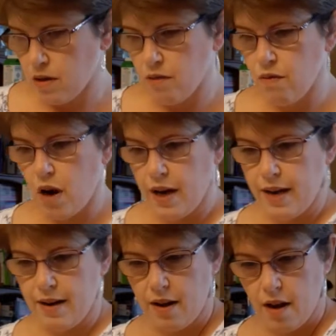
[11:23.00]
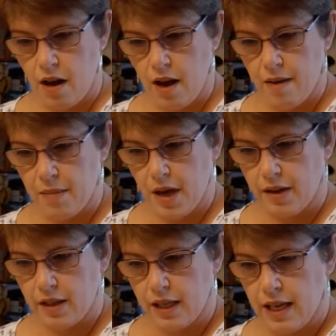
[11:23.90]
Right, I am going
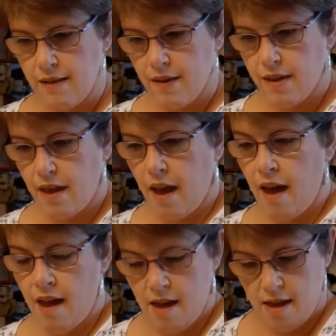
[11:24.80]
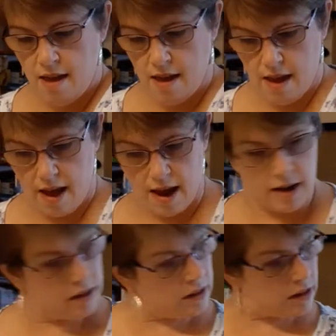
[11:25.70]
to leave it there,
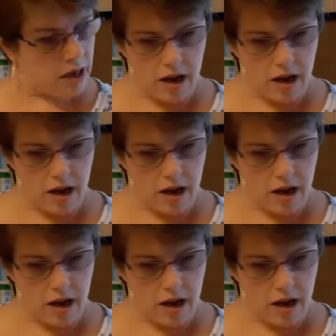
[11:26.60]
and